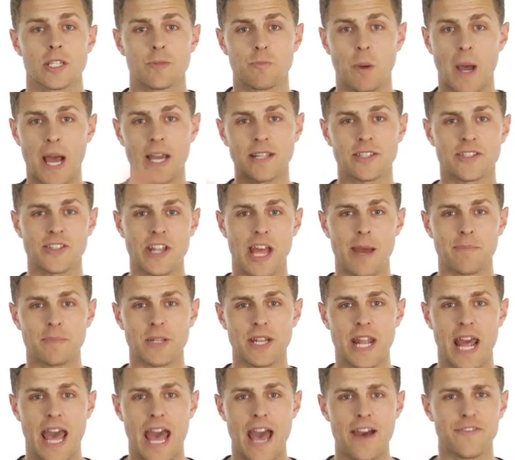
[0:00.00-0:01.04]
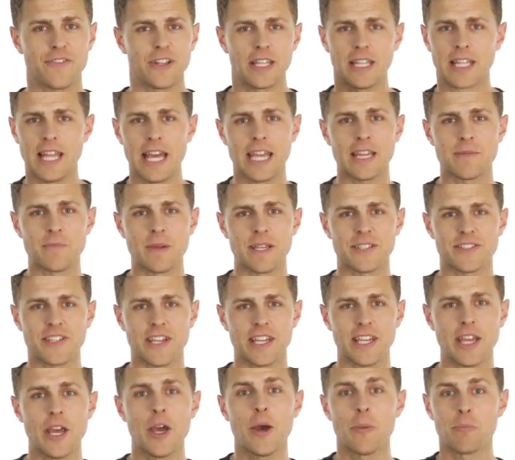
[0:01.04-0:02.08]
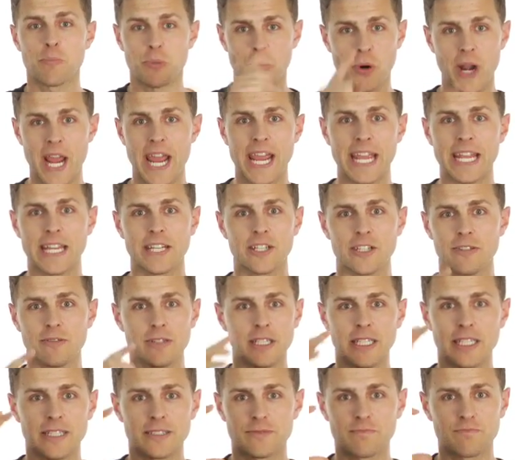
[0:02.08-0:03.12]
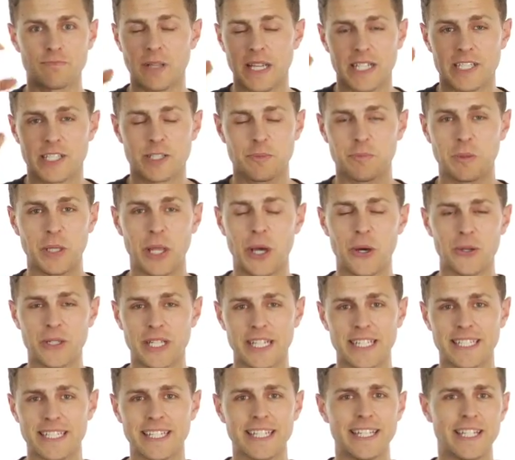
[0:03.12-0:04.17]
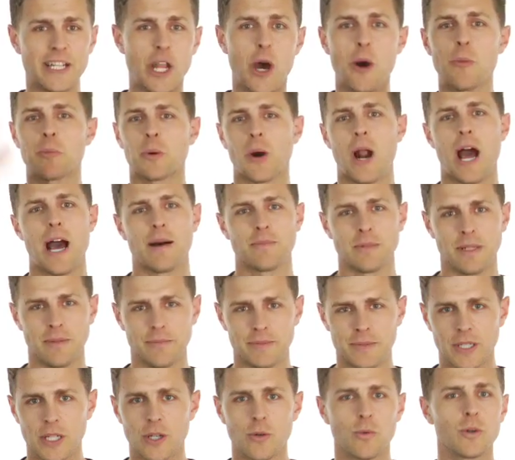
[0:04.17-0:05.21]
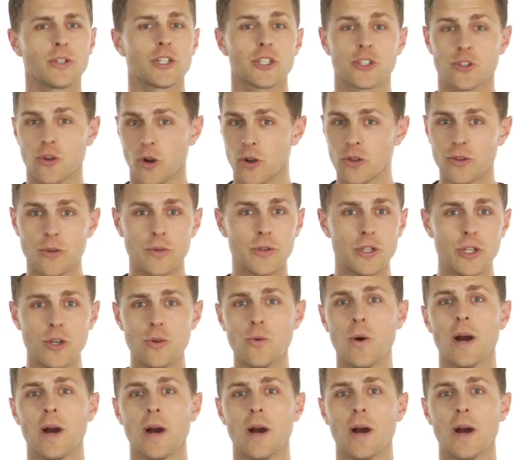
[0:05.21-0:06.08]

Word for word: Spine snapped in half, leg missing, brain exploded, no problem. We'll just grow you a new